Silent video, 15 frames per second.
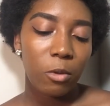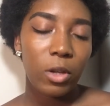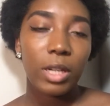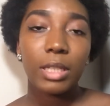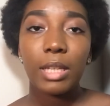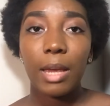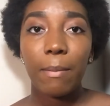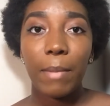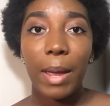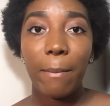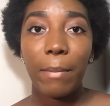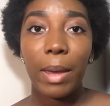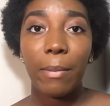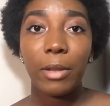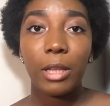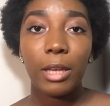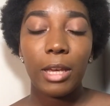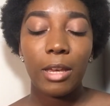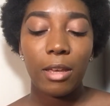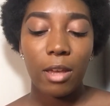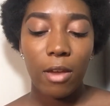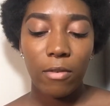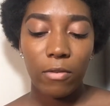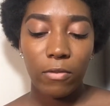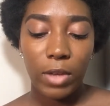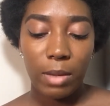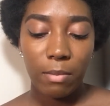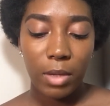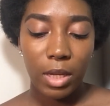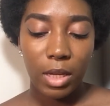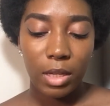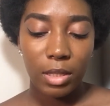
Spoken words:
I'm going to take my Maybelline Fit Me